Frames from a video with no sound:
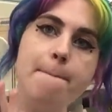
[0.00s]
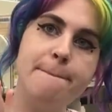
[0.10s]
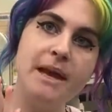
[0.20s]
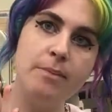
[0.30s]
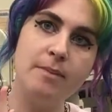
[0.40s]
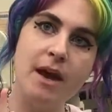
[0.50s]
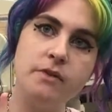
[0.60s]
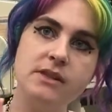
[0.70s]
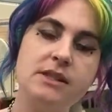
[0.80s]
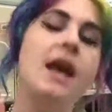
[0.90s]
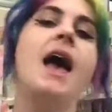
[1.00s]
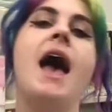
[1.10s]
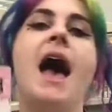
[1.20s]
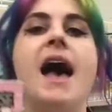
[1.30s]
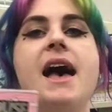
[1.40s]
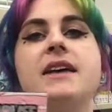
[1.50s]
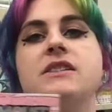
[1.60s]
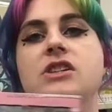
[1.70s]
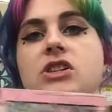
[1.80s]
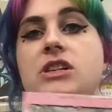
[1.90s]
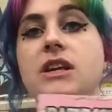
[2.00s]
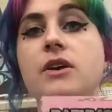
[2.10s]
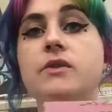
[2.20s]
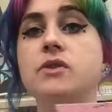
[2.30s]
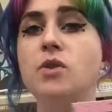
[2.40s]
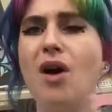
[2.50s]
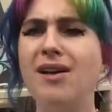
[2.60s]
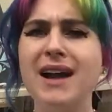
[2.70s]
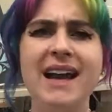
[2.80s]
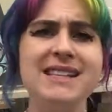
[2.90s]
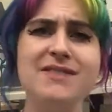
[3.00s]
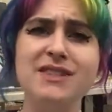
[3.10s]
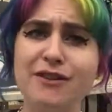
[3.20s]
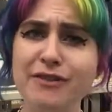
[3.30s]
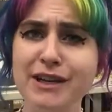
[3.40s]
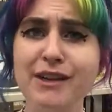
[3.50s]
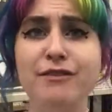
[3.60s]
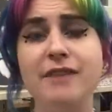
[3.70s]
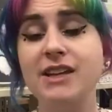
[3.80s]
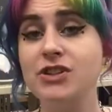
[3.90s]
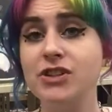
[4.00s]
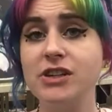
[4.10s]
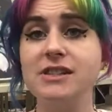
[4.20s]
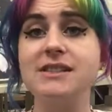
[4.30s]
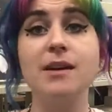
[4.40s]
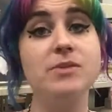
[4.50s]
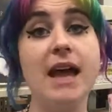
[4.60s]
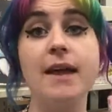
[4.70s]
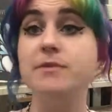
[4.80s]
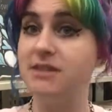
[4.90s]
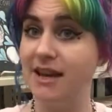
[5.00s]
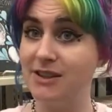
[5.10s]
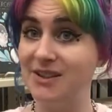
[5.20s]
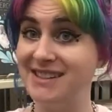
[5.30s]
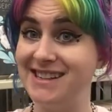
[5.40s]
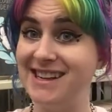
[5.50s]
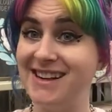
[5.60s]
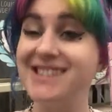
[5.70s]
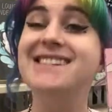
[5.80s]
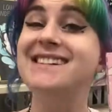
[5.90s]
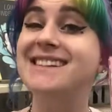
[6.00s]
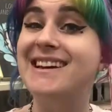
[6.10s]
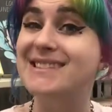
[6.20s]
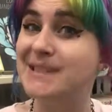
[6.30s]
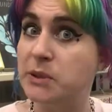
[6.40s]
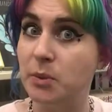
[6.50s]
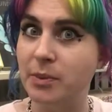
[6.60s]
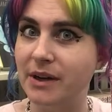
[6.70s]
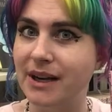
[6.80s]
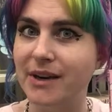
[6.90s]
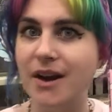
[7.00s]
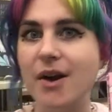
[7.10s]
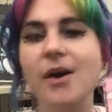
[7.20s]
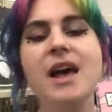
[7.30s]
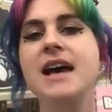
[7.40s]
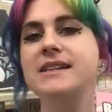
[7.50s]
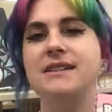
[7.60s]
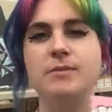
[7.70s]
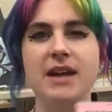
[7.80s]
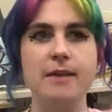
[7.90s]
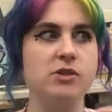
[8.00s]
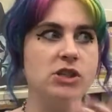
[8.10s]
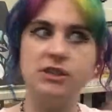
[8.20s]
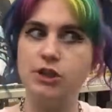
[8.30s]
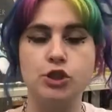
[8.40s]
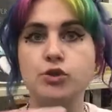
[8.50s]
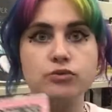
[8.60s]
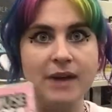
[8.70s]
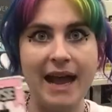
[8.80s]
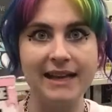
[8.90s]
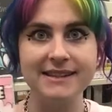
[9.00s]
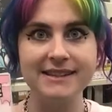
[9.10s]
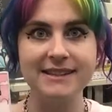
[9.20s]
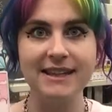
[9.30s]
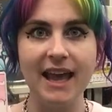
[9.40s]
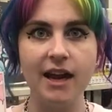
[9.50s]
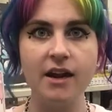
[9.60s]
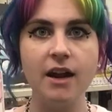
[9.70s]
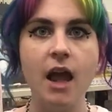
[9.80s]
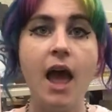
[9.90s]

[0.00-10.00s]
Babymouse, as she goes through all kinds of different adventures. Sometimes, as you can see here, she's a superhero. Sometimes she's a dragon slayer.